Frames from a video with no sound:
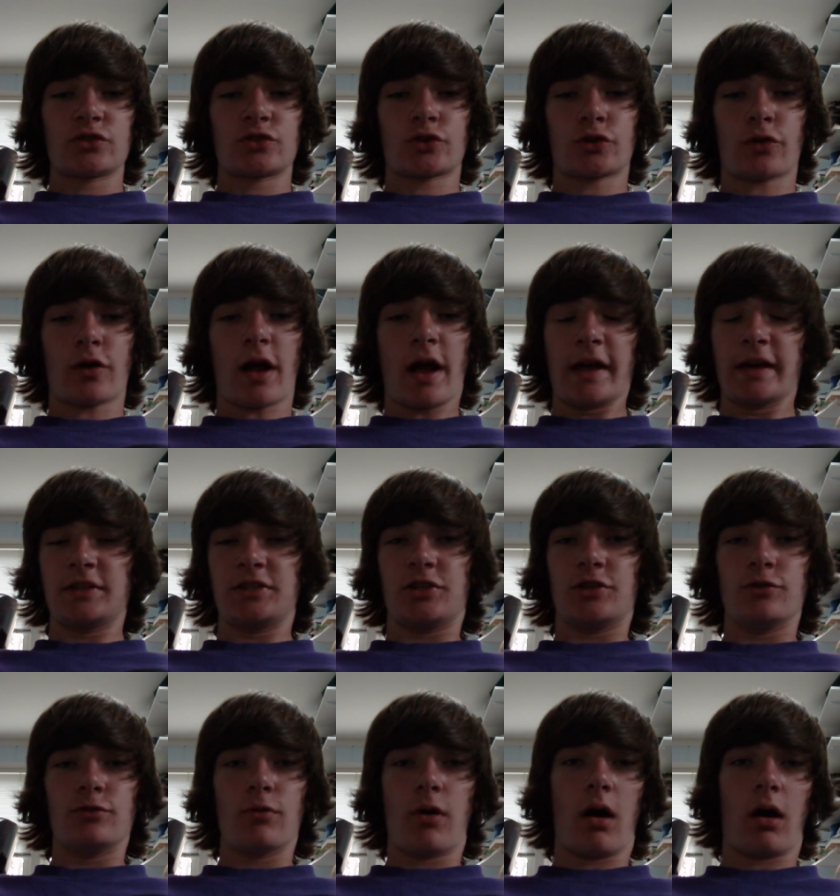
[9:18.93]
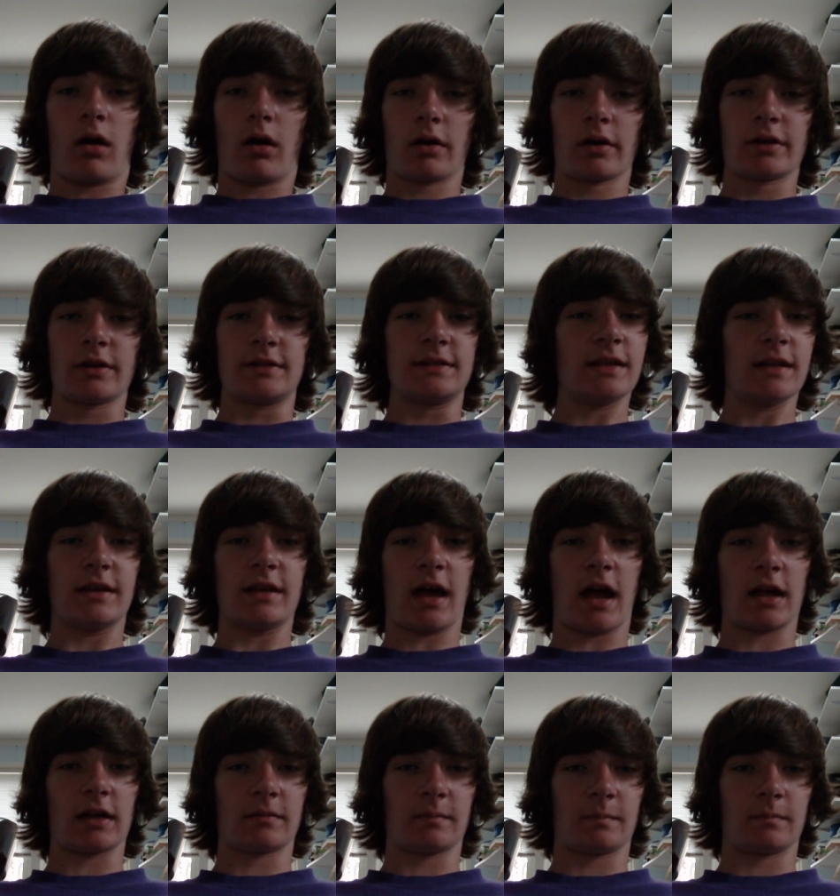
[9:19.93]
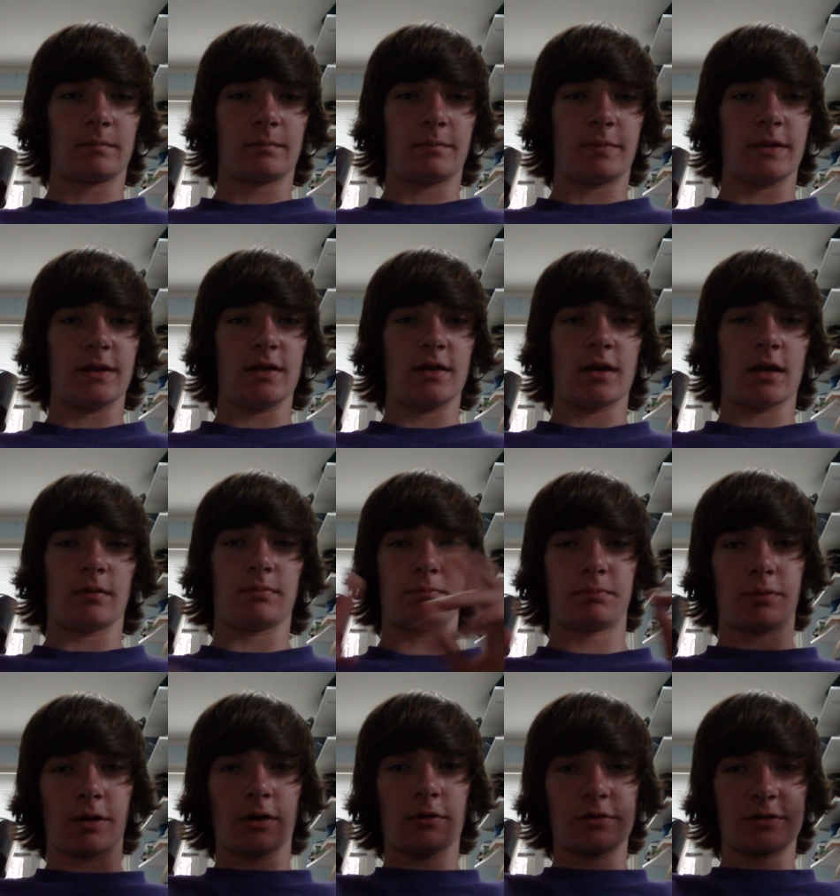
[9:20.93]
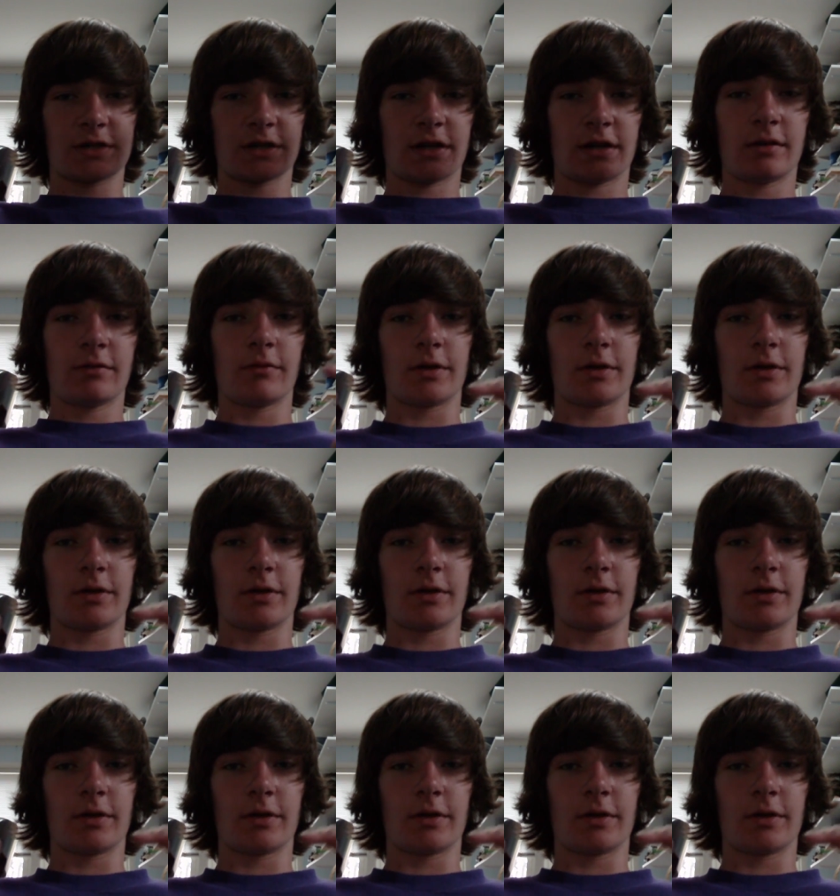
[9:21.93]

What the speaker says: try too hard to not be a poser,